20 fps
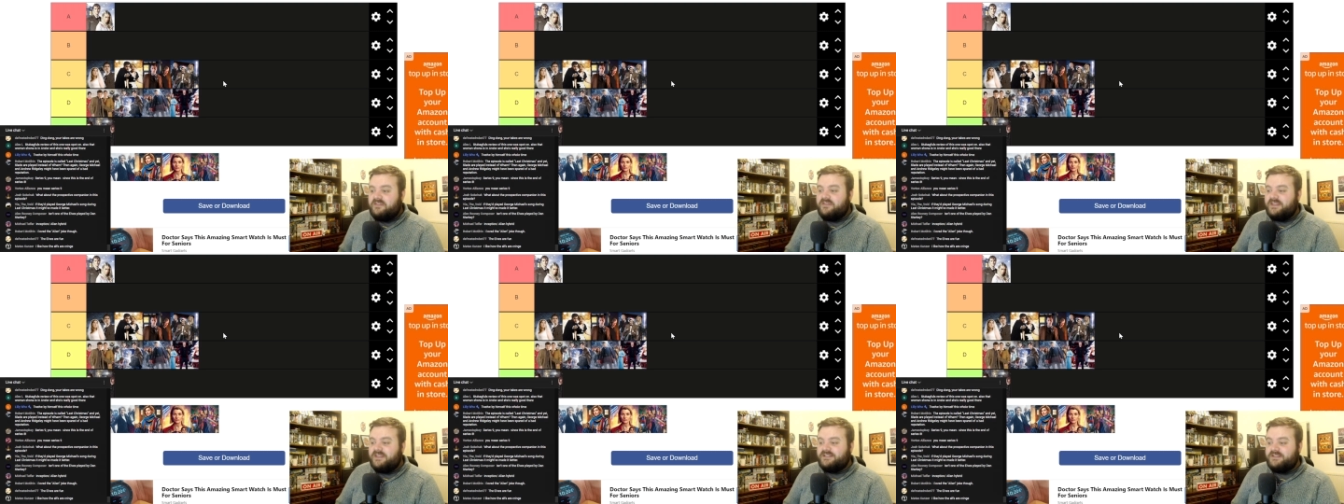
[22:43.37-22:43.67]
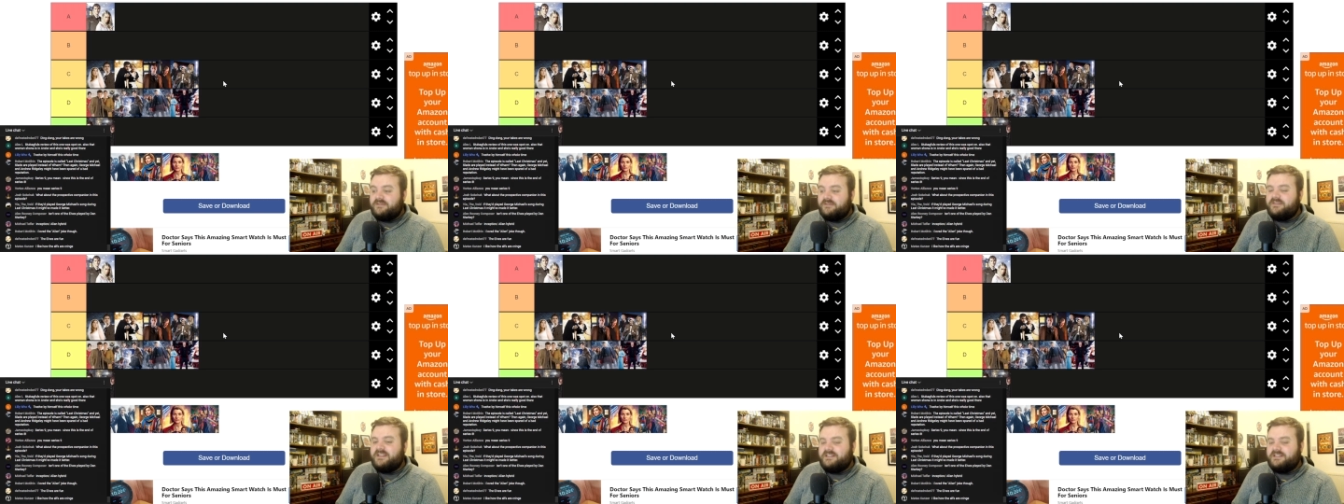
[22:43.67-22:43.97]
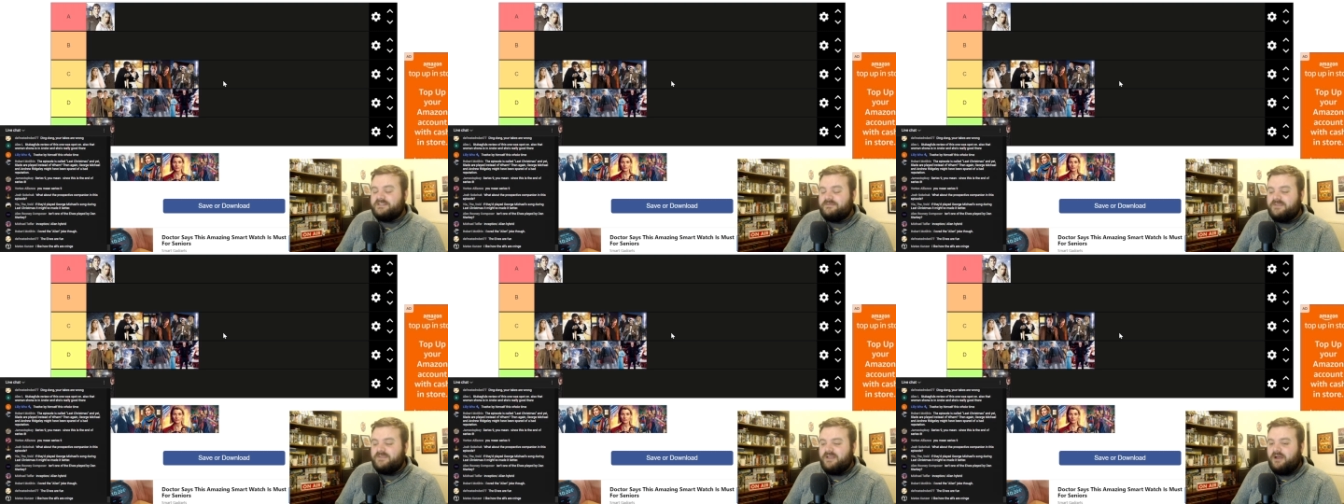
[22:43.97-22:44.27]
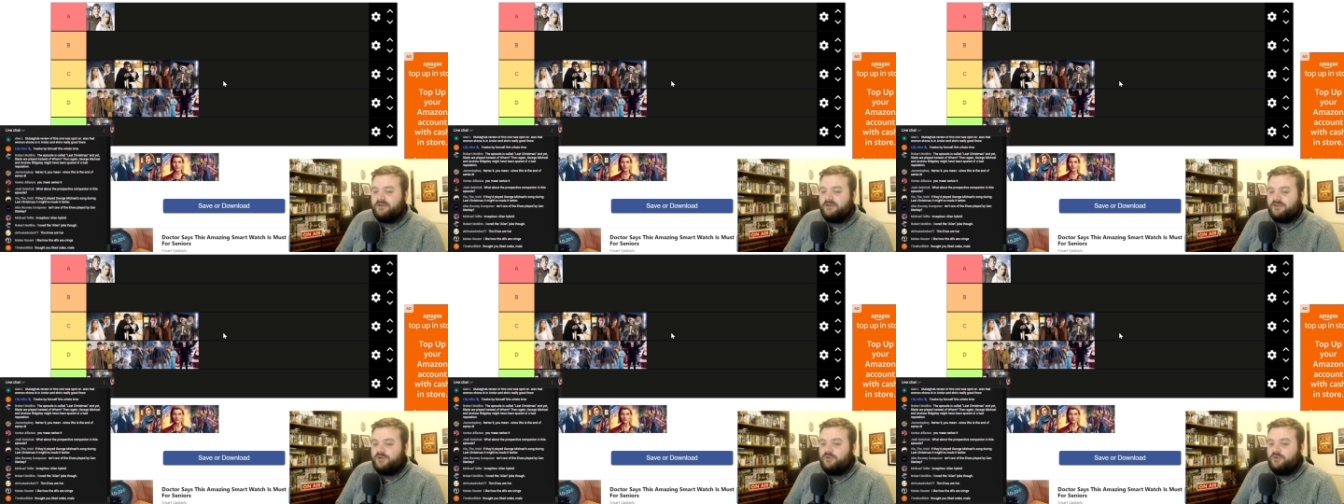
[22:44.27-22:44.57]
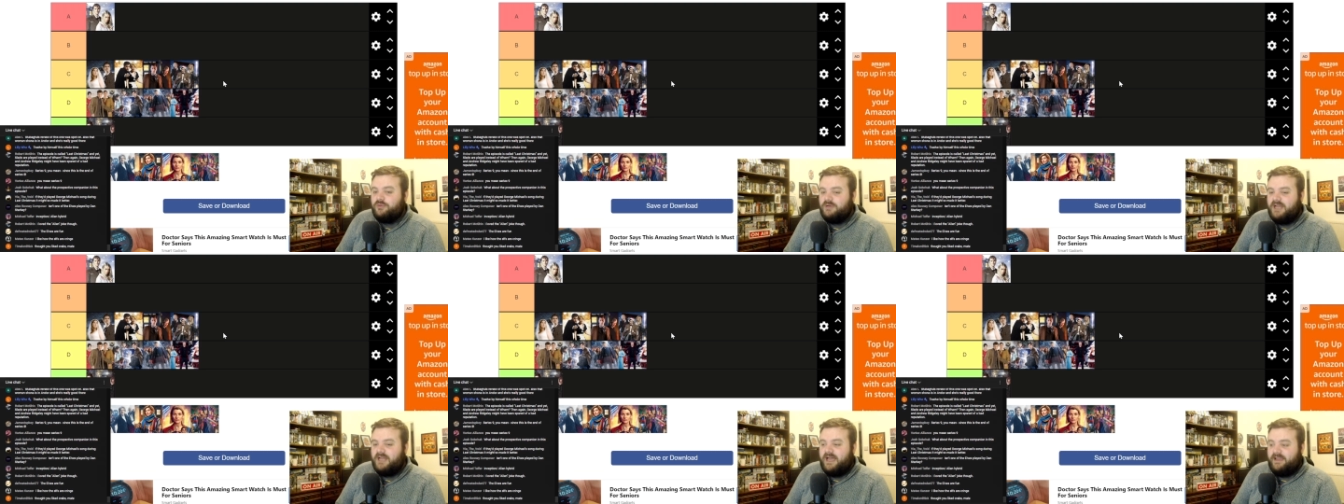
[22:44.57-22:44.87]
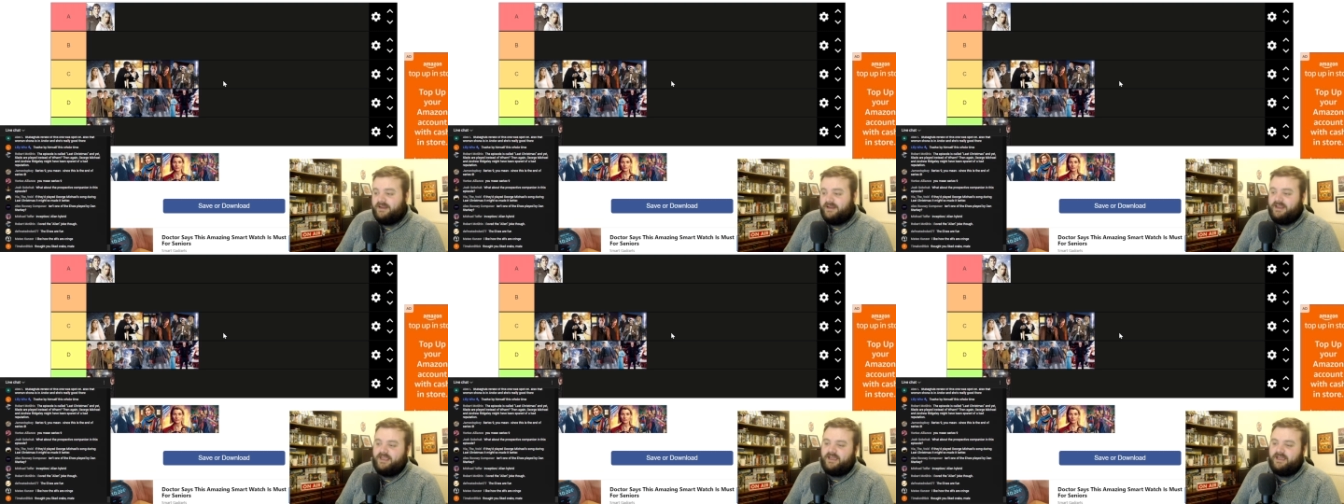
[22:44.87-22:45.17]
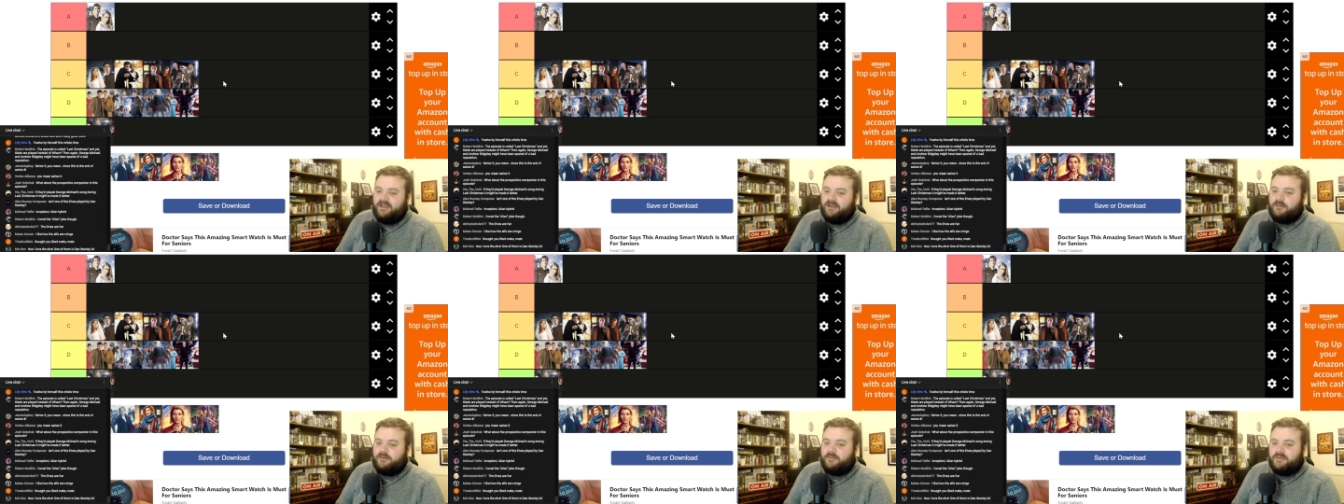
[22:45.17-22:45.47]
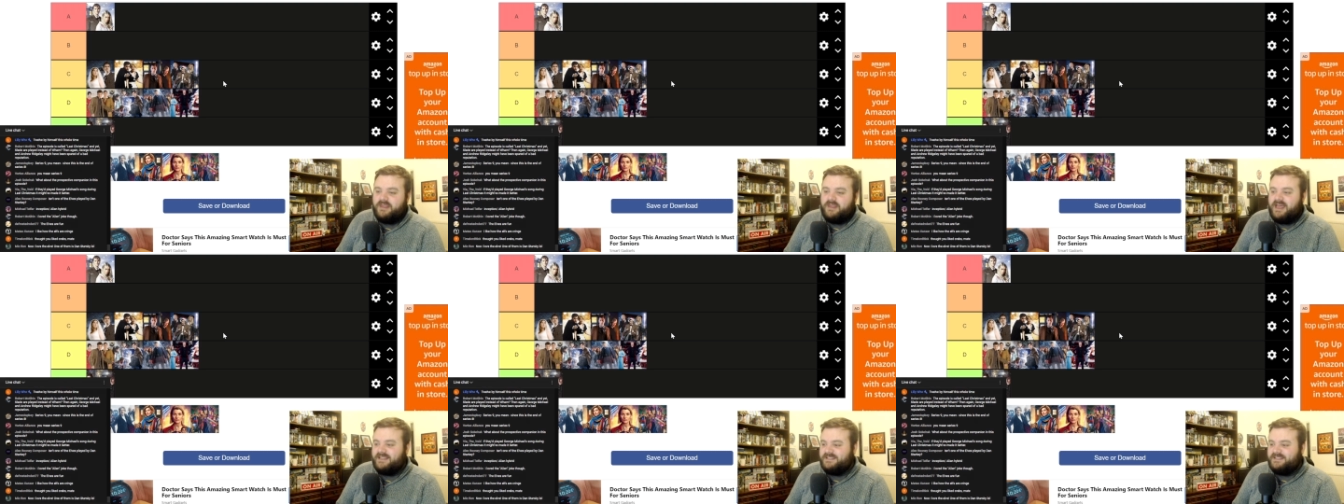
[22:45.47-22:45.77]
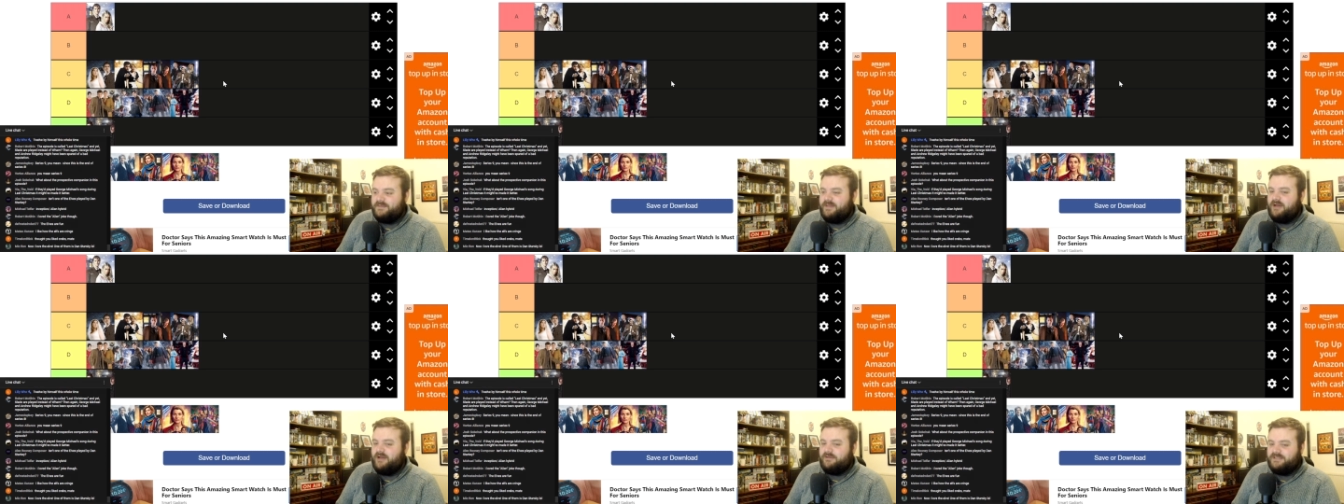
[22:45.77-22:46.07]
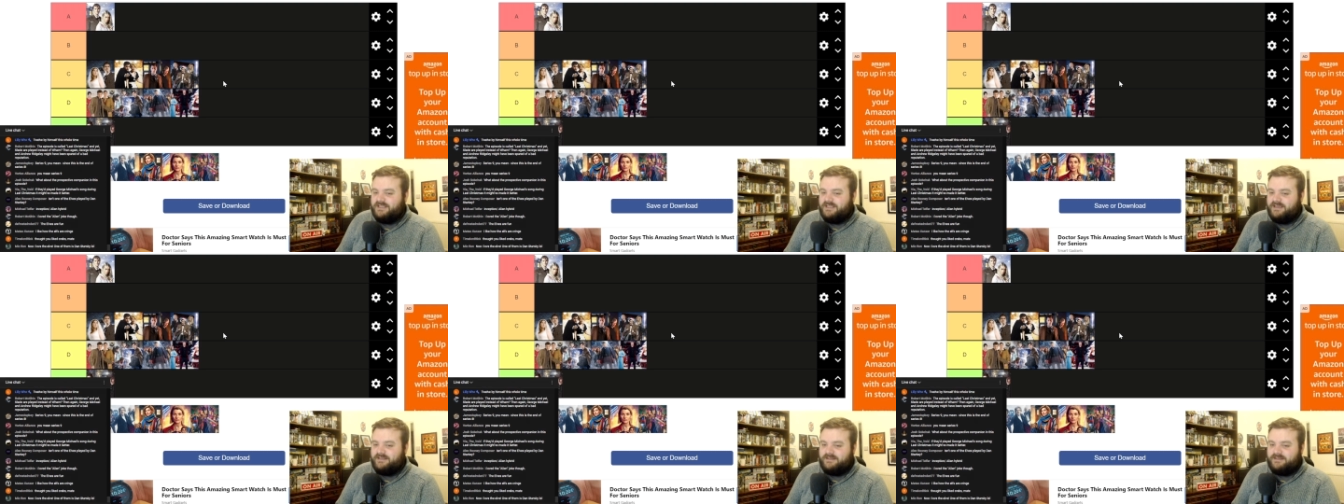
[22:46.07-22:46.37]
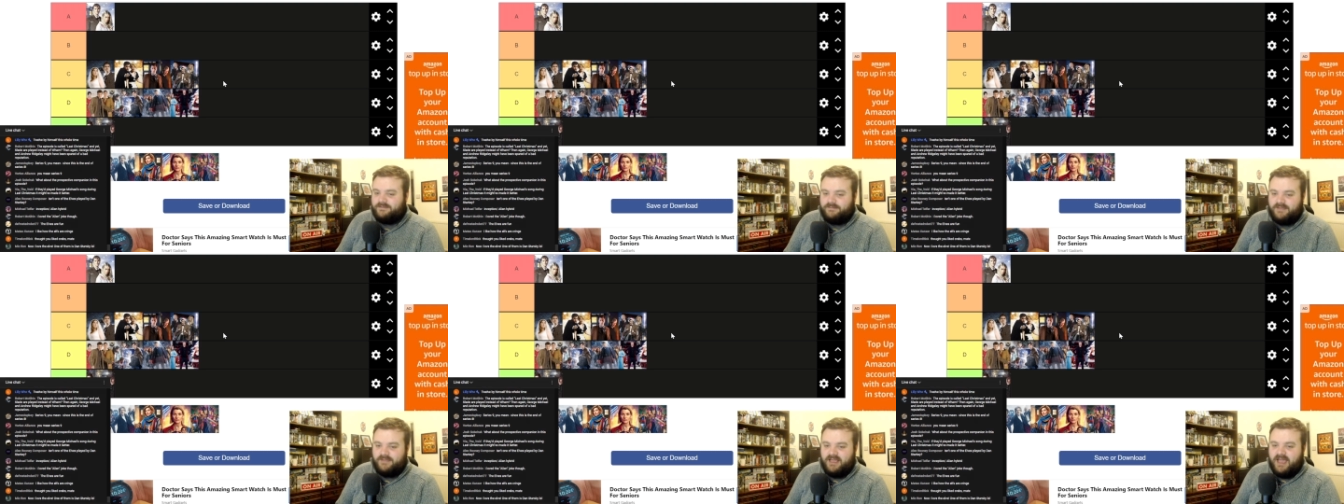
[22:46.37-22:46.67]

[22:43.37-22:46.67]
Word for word: there's a, there's the odd cool line here, but that's about it.